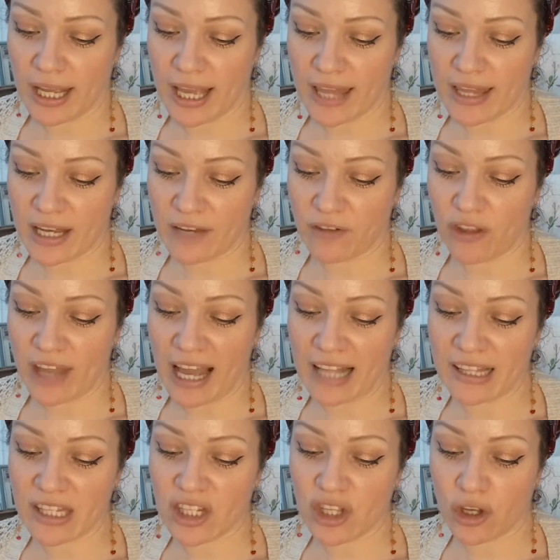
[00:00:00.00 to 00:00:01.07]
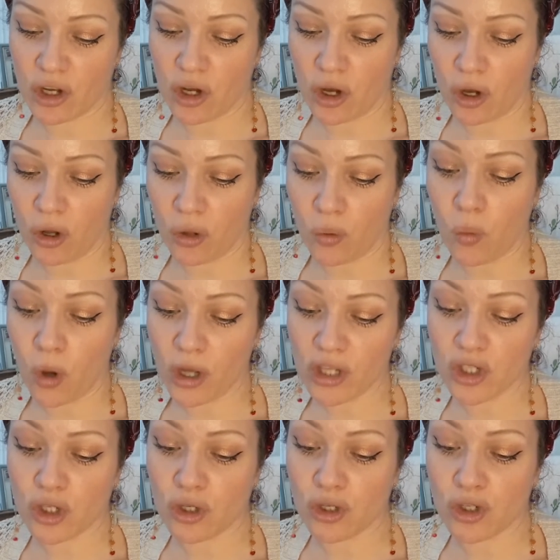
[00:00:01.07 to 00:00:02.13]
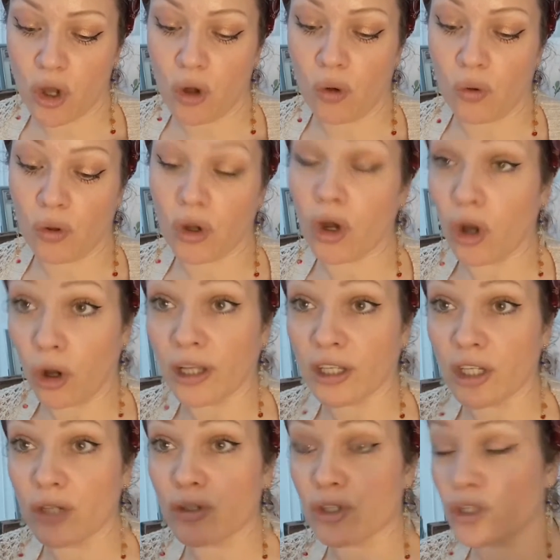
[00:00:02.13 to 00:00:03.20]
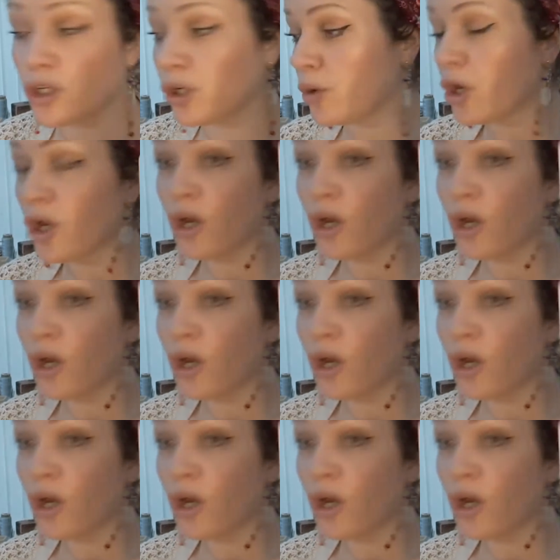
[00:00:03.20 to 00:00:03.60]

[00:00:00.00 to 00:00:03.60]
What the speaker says: And then you've got to answer the call. What is your soul calling you to do?